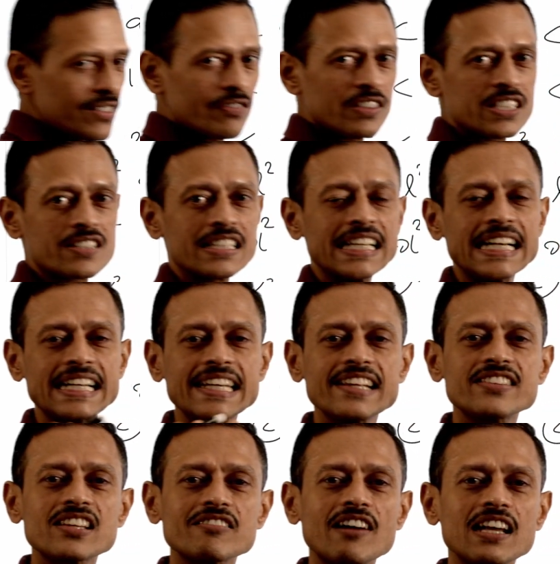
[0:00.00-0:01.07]
x, which is an
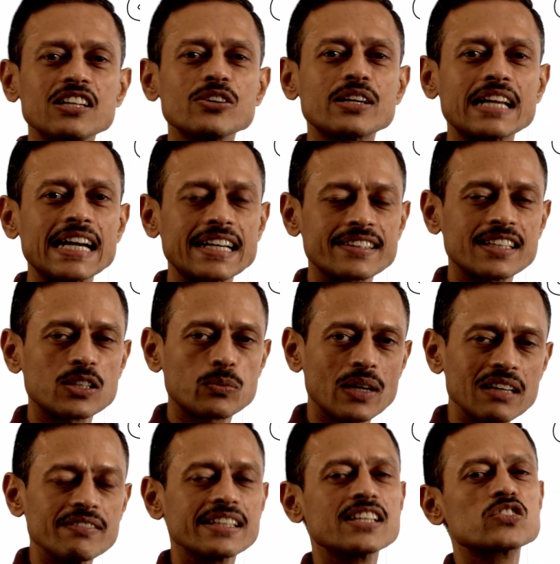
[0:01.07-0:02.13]
integer value greater than
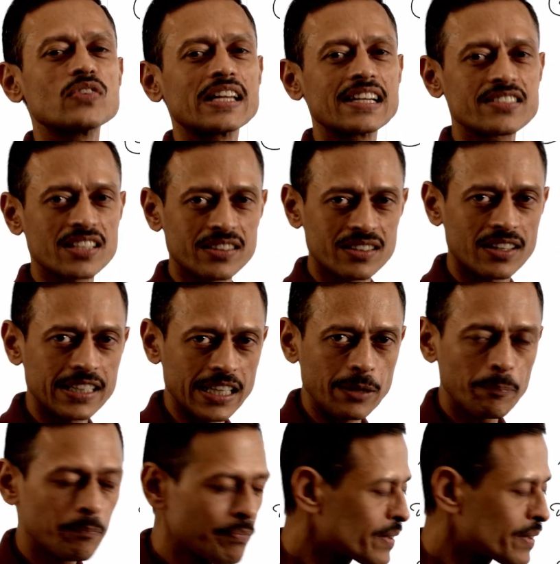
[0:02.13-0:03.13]
12, is when it's a 13.